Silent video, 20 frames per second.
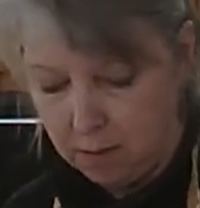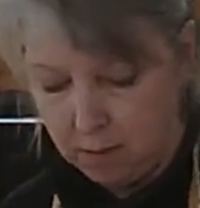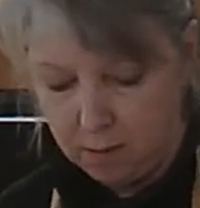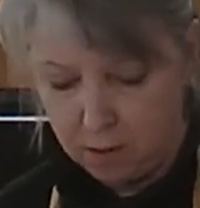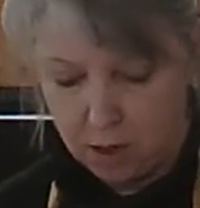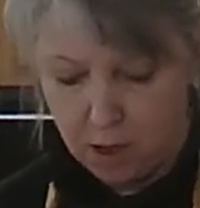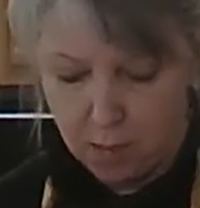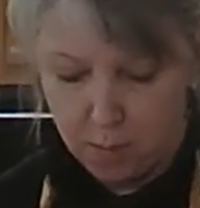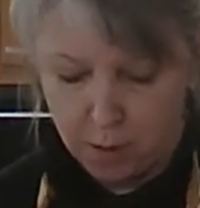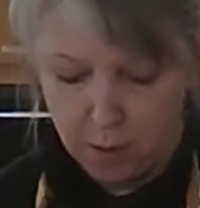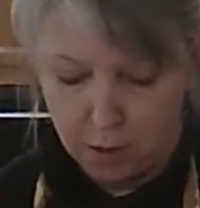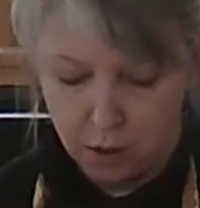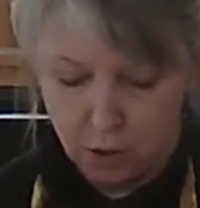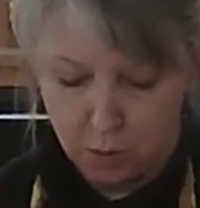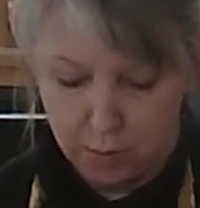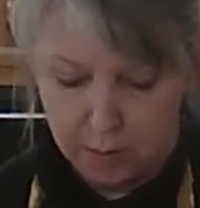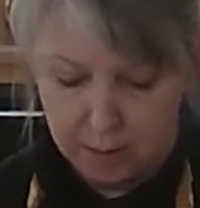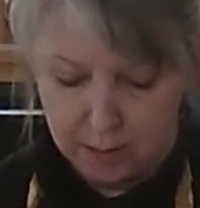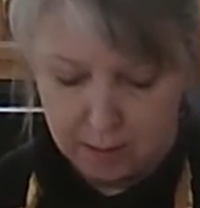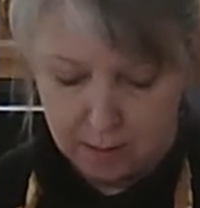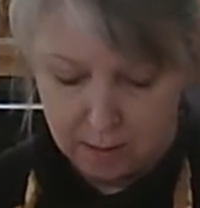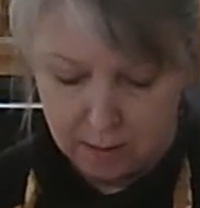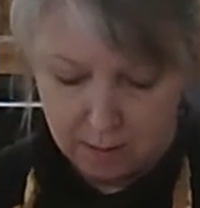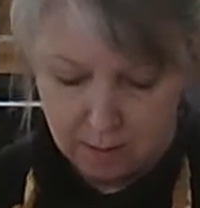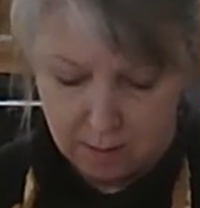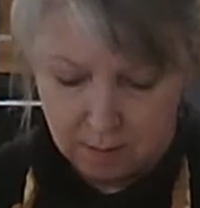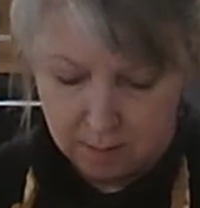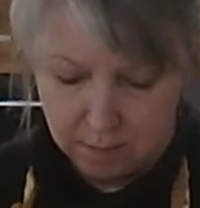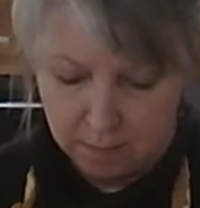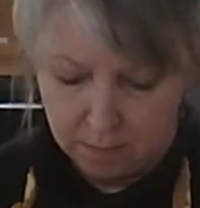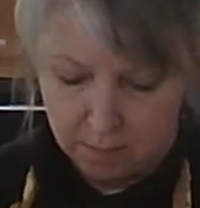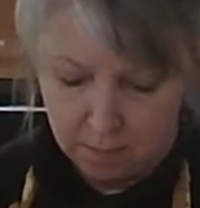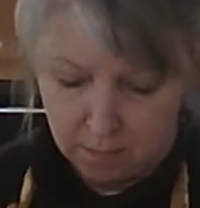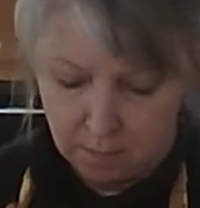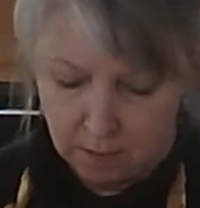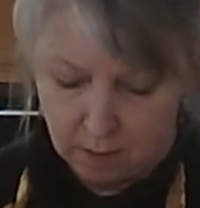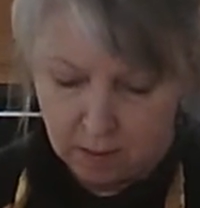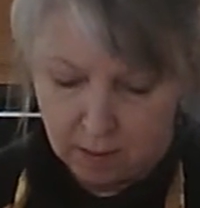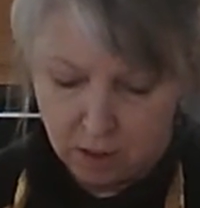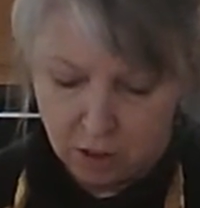garbanzo beans.
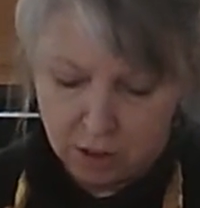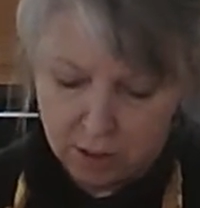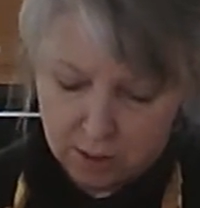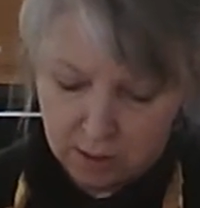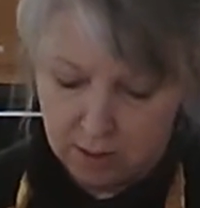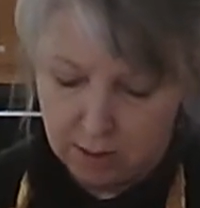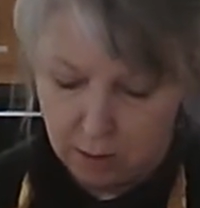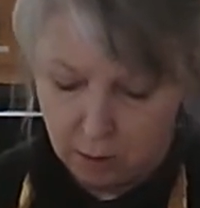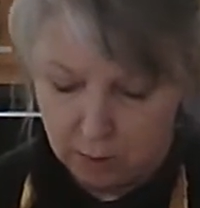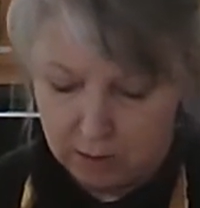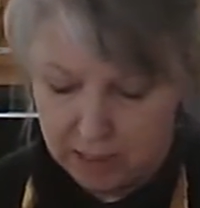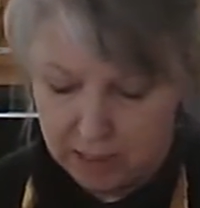It's just a little